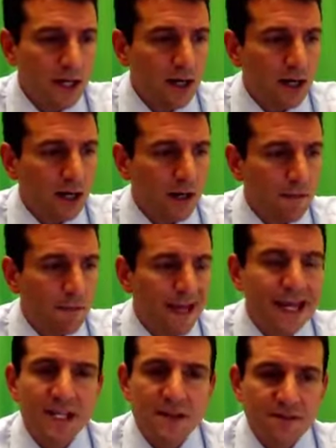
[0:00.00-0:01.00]

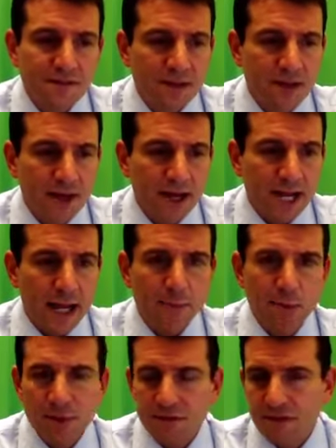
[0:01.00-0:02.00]
1859,
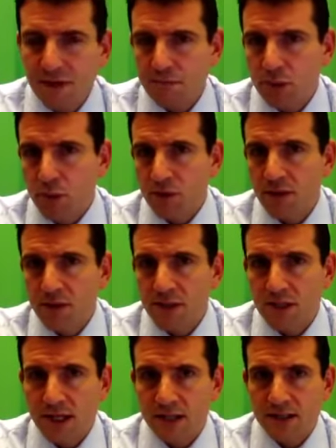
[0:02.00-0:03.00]
Abelman v. Booth. It's
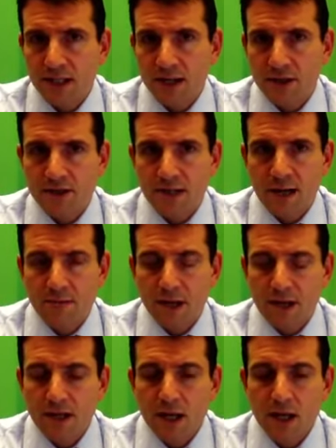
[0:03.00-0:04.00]
the next thing on our timeline.